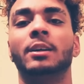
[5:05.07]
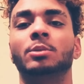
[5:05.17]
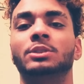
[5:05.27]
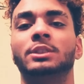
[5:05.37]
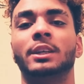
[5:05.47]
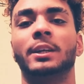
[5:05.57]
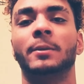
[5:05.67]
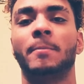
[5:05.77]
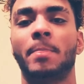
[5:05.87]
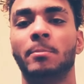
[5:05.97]
I would say
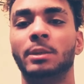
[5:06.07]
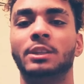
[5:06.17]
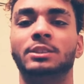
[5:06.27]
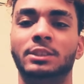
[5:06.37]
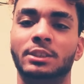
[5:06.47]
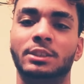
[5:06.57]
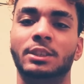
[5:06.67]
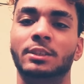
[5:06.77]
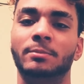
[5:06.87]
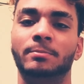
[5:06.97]
be
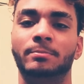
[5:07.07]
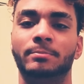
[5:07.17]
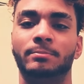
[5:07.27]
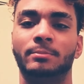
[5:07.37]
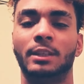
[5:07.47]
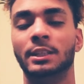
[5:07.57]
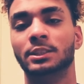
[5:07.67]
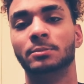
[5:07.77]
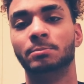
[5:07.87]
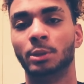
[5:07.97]
consistent,
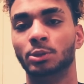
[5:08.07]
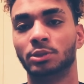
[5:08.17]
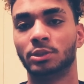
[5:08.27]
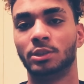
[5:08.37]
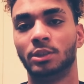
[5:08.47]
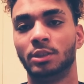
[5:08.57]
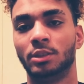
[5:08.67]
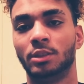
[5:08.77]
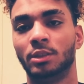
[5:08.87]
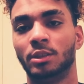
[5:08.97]
as in post
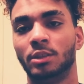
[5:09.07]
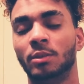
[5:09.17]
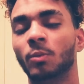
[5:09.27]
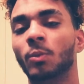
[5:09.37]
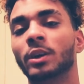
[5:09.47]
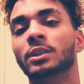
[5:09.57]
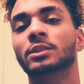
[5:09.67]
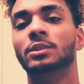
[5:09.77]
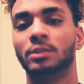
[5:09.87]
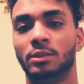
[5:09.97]

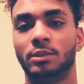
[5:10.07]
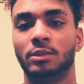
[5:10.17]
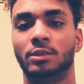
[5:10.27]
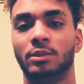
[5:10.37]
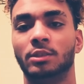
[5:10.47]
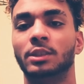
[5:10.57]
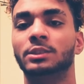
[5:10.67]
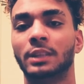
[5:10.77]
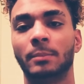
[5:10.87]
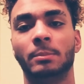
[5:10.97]
when
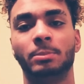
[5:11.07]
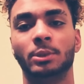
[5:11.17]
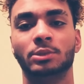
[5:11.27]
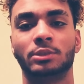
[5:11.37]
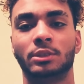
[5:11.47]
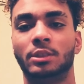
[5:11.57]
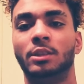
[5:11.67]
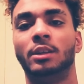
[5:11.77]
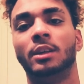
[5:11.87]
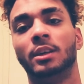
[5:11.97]
it's time to post,
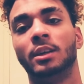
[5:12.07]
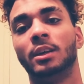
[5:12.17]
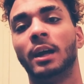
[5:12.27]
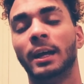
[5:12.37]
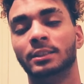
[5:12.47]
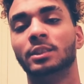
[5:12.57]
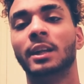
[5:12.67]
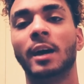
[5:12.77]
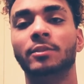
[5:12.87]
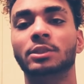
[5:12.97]
as in
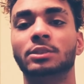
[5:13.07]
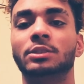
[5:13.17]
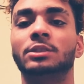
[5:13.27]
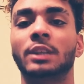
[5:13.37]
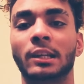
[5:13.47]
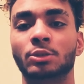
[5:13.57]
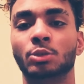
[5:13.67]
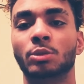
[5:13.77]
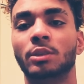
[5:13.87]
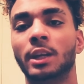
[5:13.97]
have a
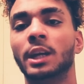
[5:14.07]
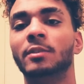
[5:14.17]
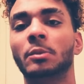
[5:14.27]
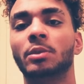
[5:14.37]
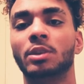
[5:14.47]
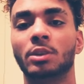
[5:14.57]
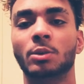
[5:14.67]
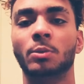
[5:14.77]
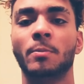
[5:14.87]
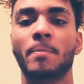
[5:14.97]
schedule, let everyone
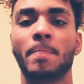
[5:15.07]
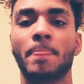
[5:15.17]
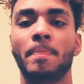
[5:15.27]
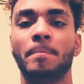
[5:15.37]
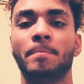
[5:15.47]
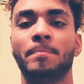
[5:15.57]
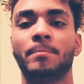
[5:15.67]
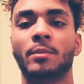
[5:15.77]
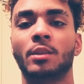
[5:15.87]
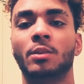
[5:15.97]
know
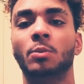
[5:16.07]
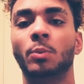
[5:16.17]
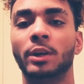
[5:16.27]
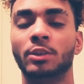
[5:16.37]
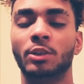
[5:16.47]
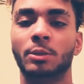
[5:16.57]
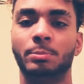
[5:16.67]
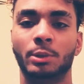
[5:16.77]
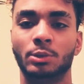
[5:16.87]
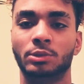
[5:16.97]
when you're going to
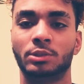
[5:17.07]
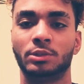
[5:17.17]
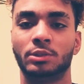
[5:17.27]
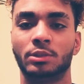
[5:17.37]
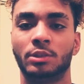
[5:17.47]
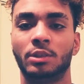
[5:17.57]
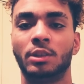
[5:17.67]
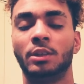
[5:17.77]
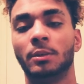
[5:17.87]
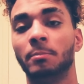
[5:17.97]
post,
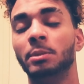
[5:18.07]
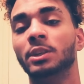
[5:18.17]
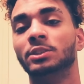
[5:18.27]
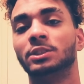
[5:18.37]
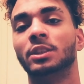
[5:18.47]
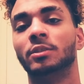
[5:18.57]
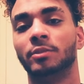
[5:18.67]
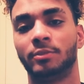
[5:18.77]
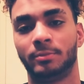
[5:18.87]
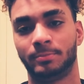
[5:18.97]
and be yourself.